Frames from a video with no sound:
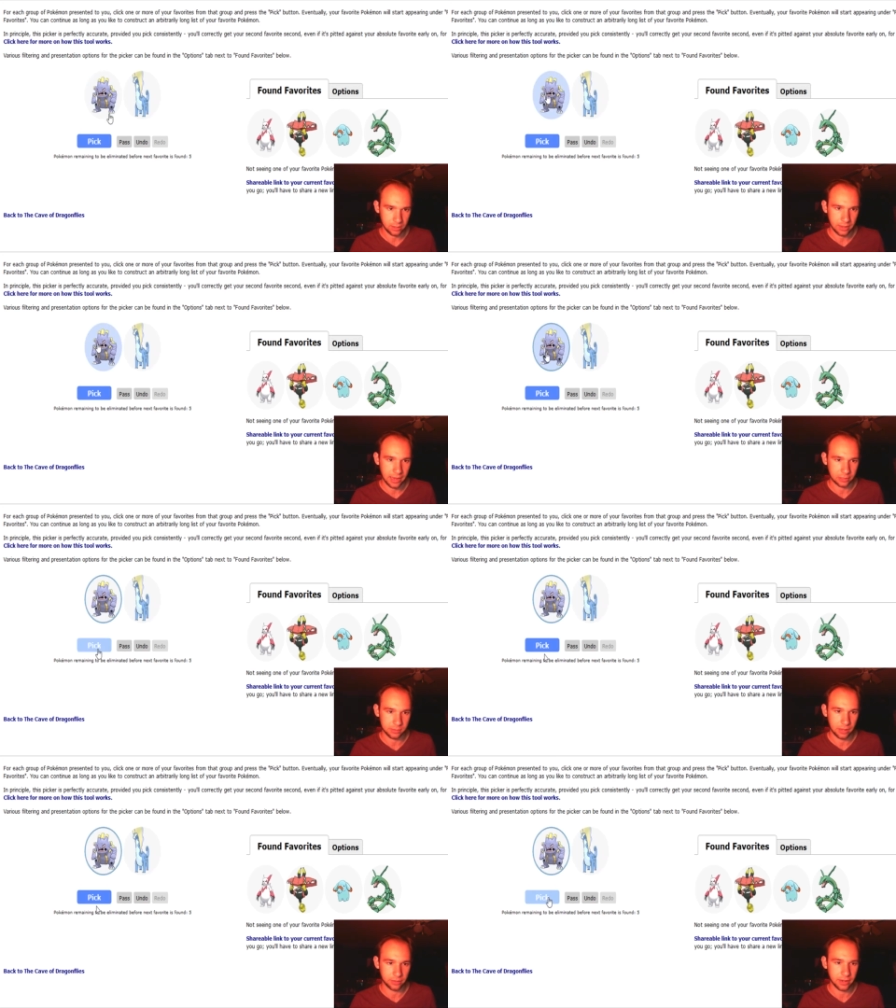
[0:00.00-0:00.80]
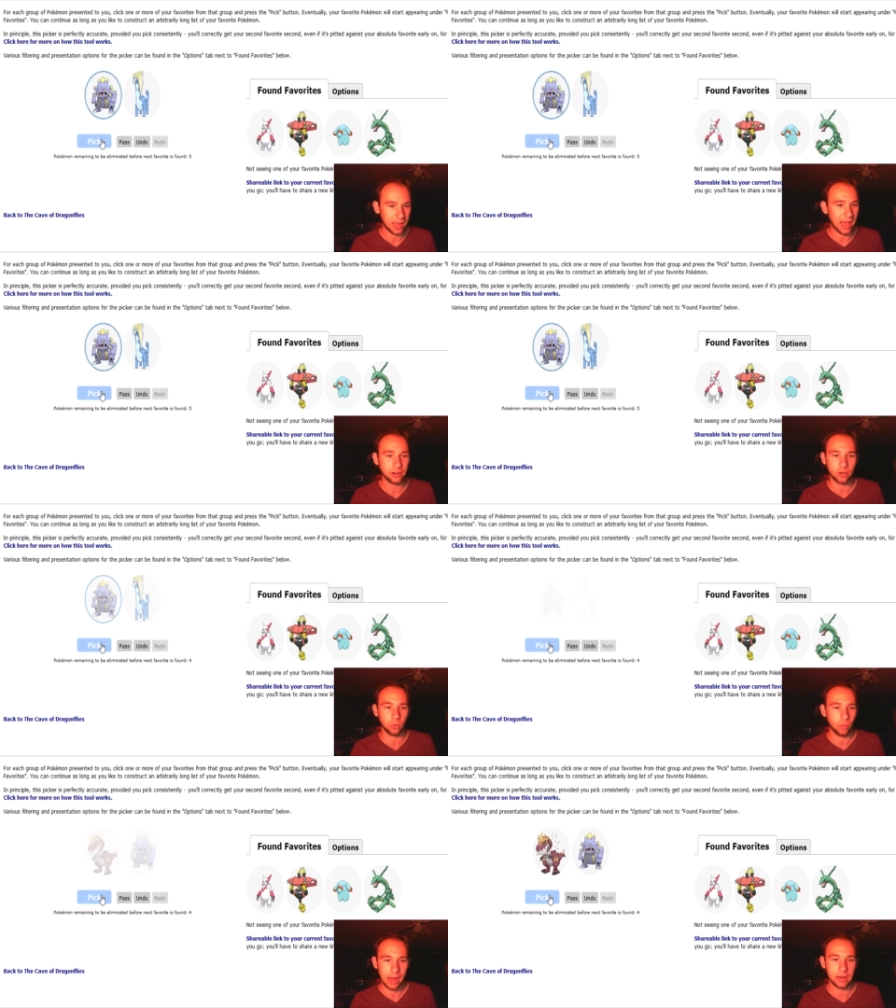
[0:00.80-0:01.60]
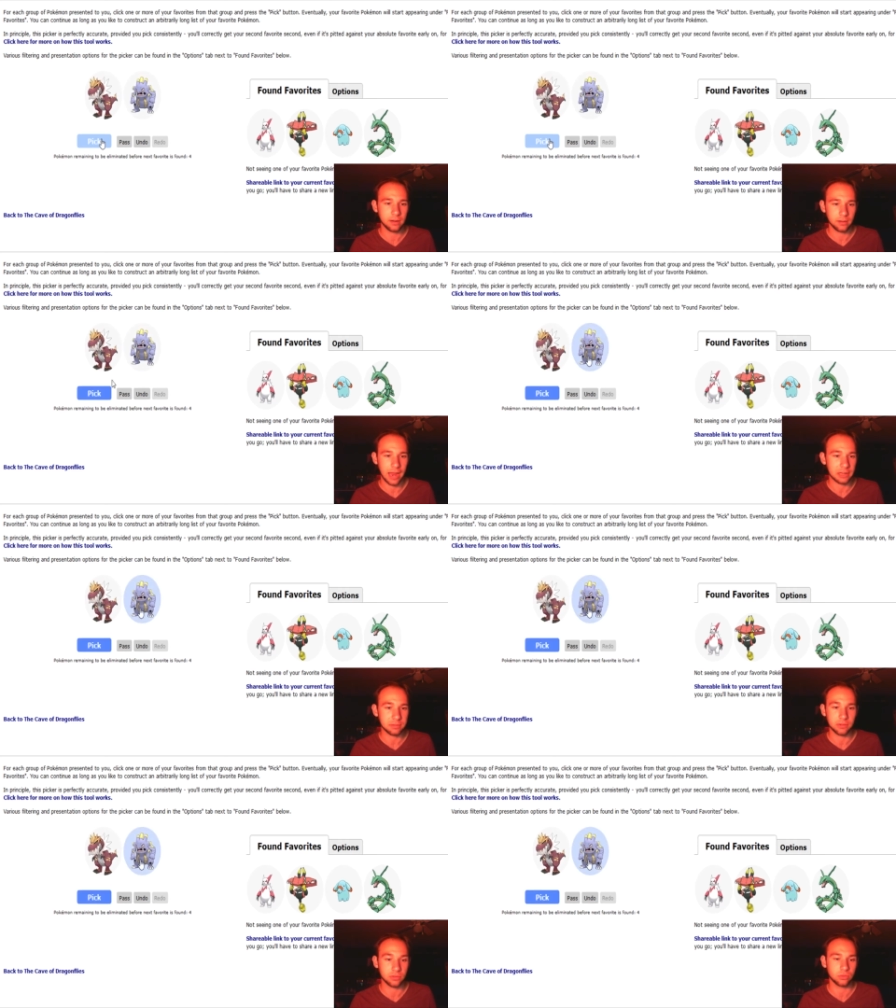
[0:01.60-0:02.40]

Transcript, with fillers: Exploud. I don't know why. Exploud.